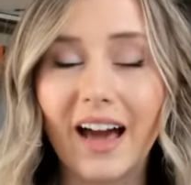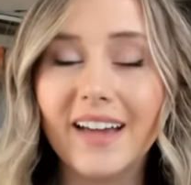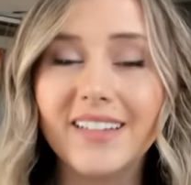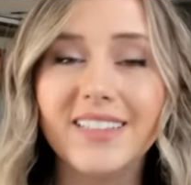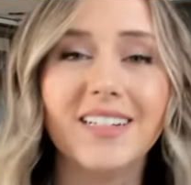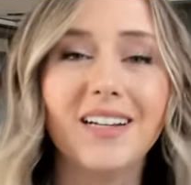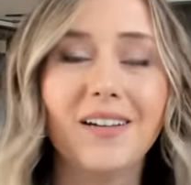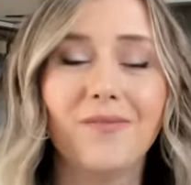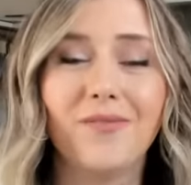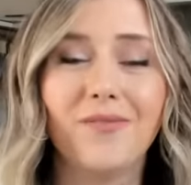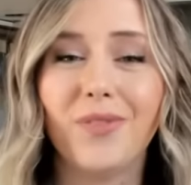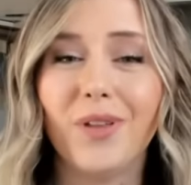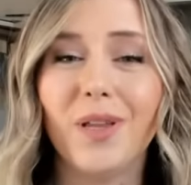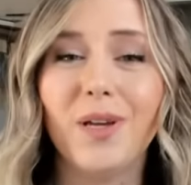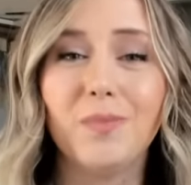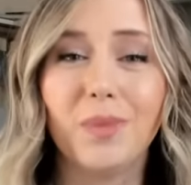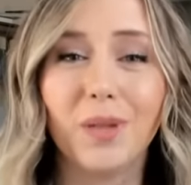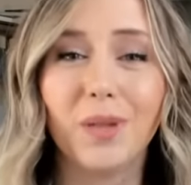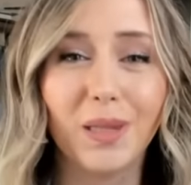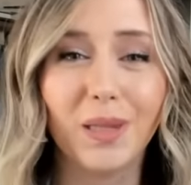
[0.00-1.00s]
I didn't
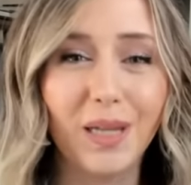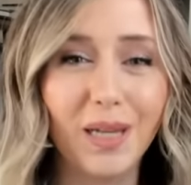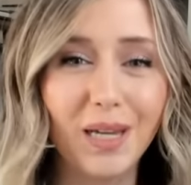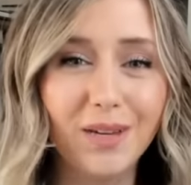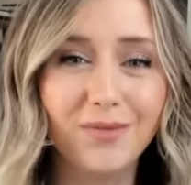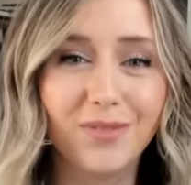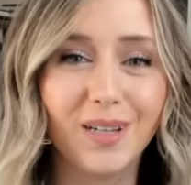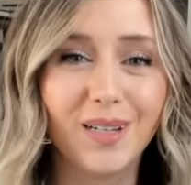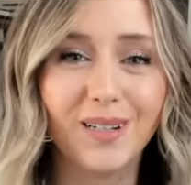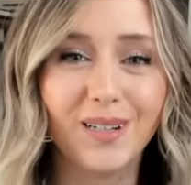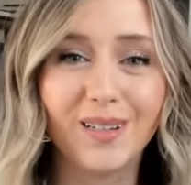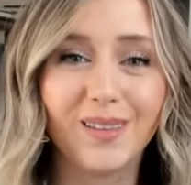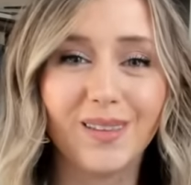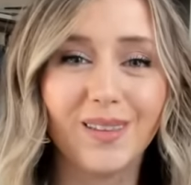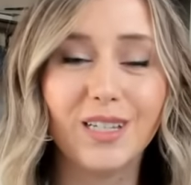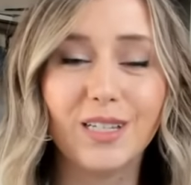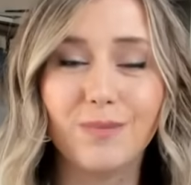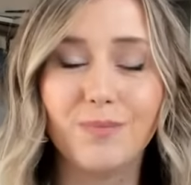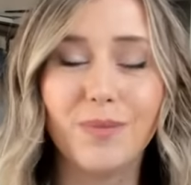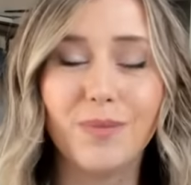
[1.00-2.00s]
fully believe in
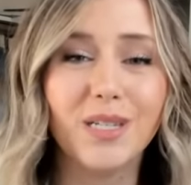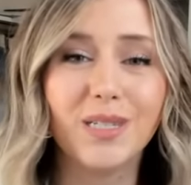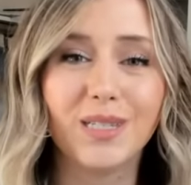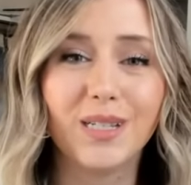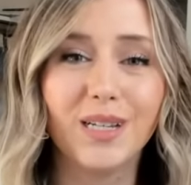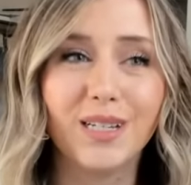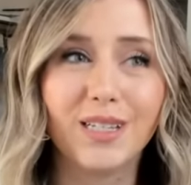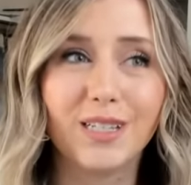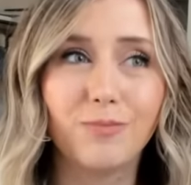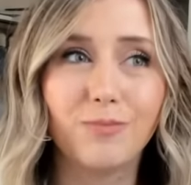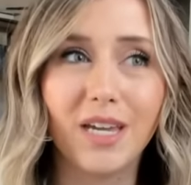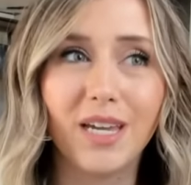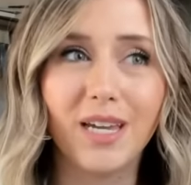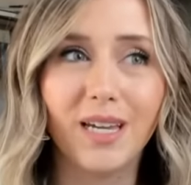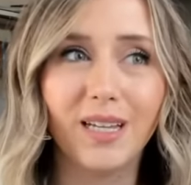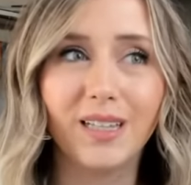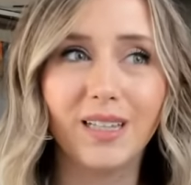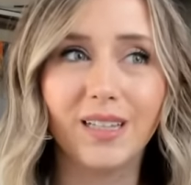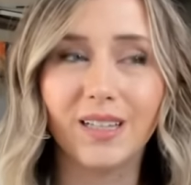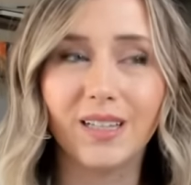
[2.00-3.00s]
this business
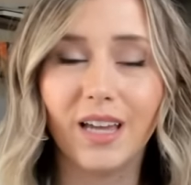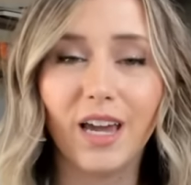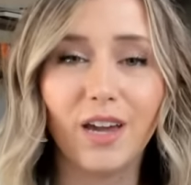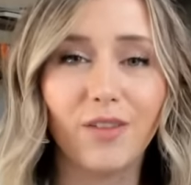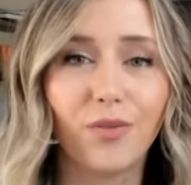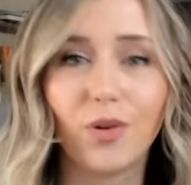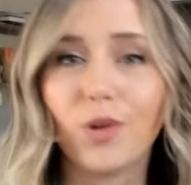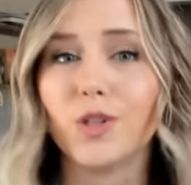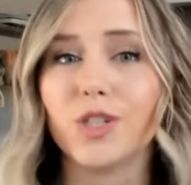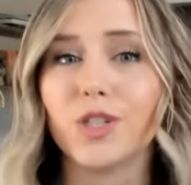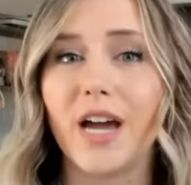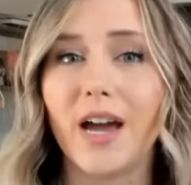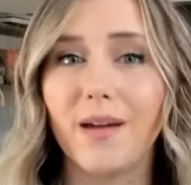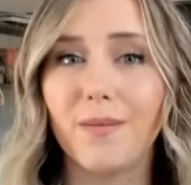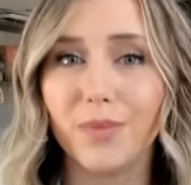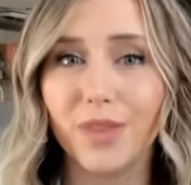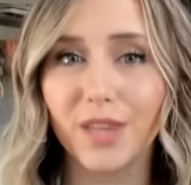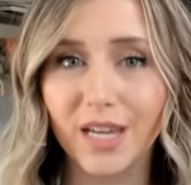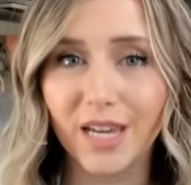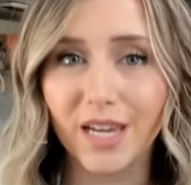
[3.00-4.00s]
being a
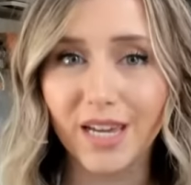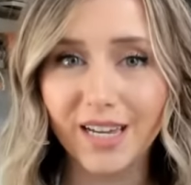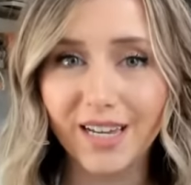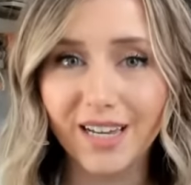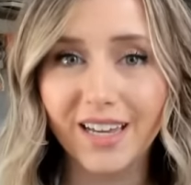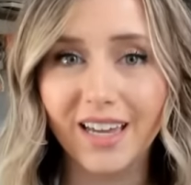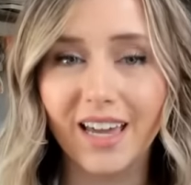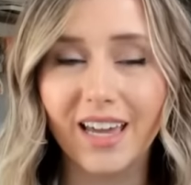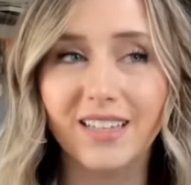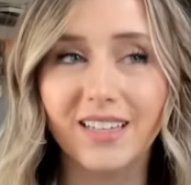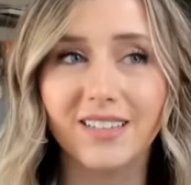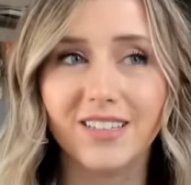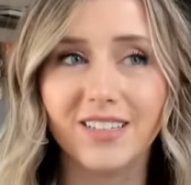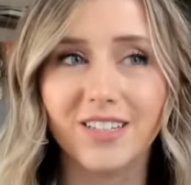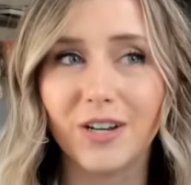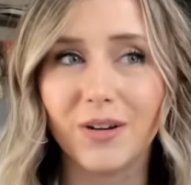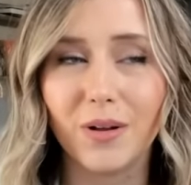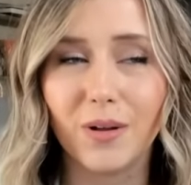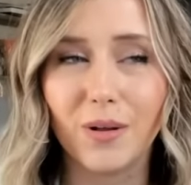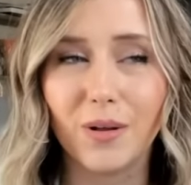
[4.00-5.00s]
full-time thing
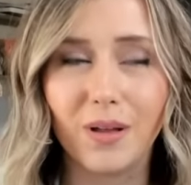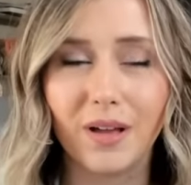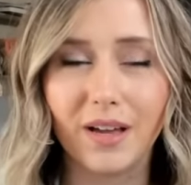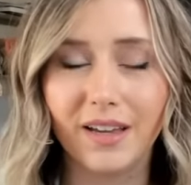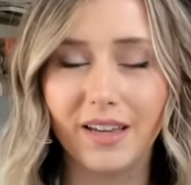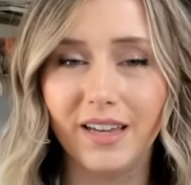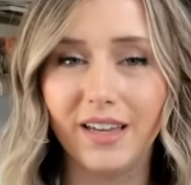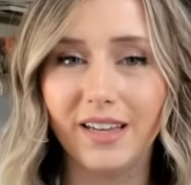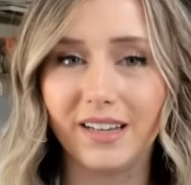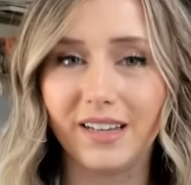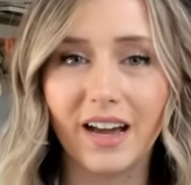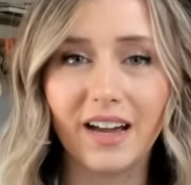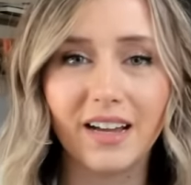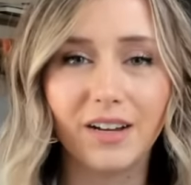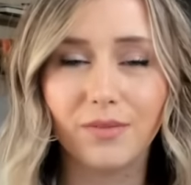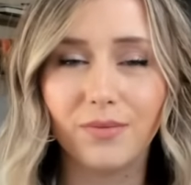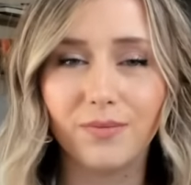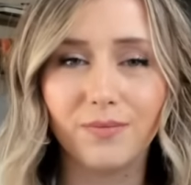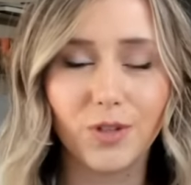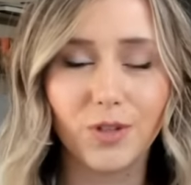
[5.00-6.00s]
until it
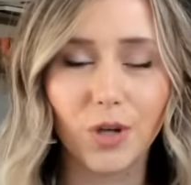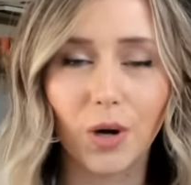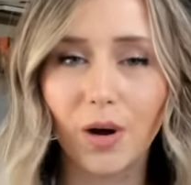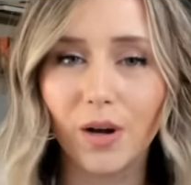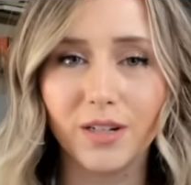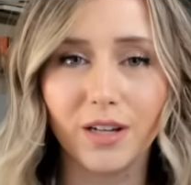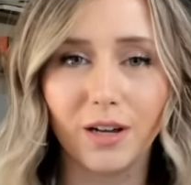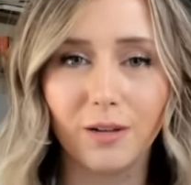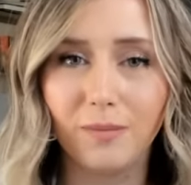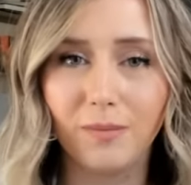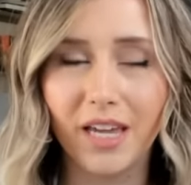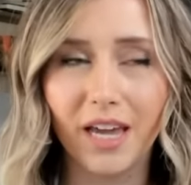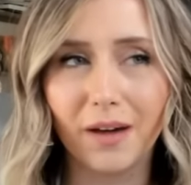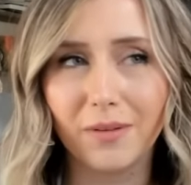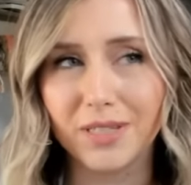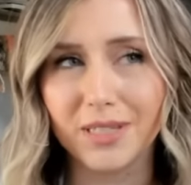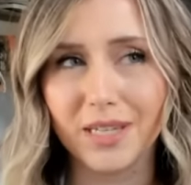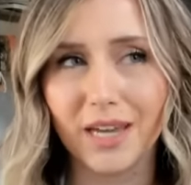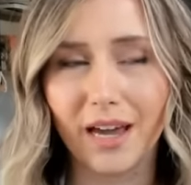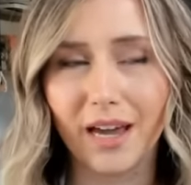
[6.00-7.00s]
kind of dawned on me.
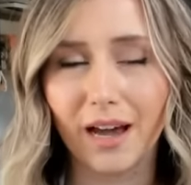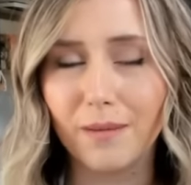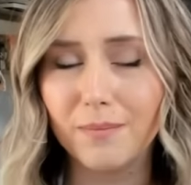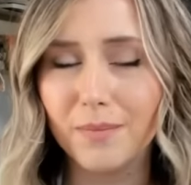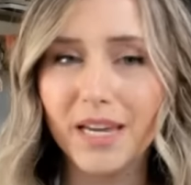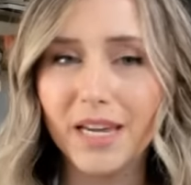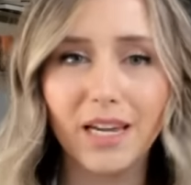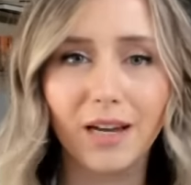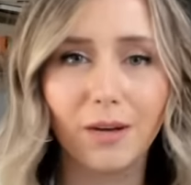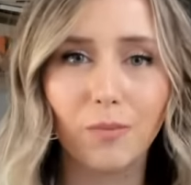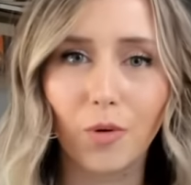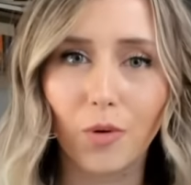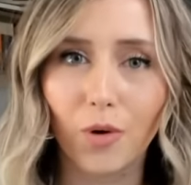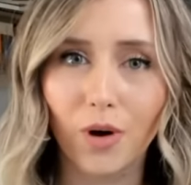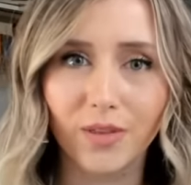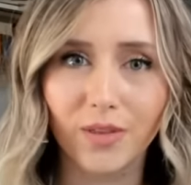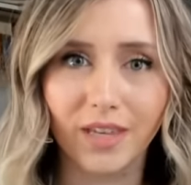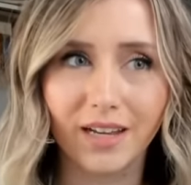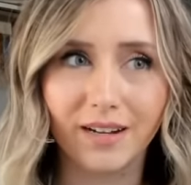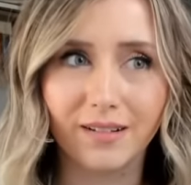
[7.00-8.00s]
I was like I'm making
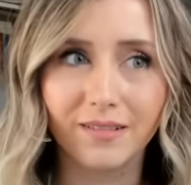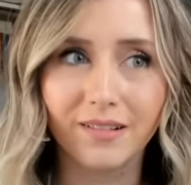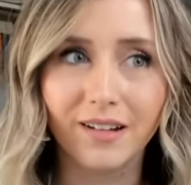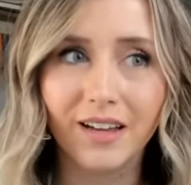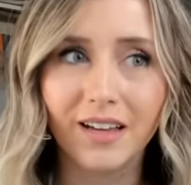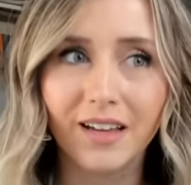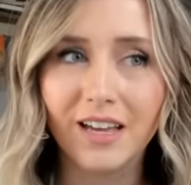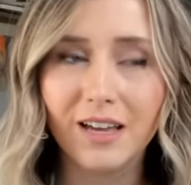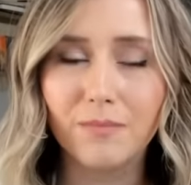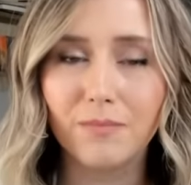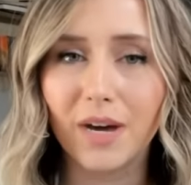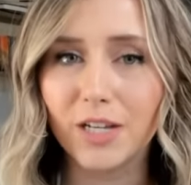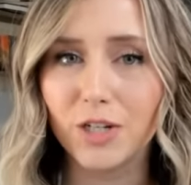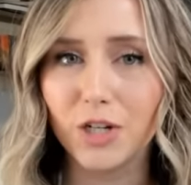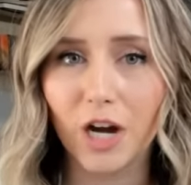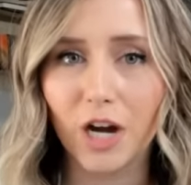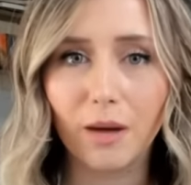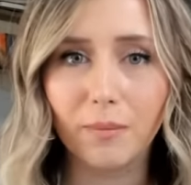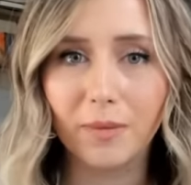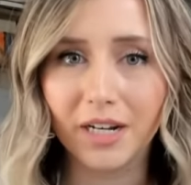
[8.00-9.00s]
more than my
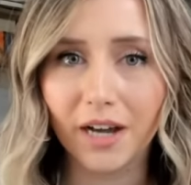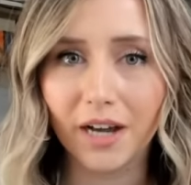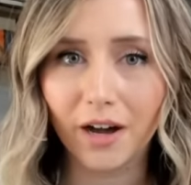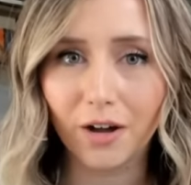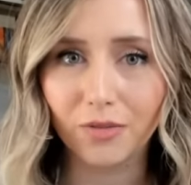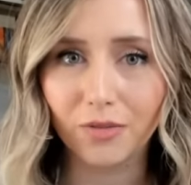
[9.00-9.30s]
job in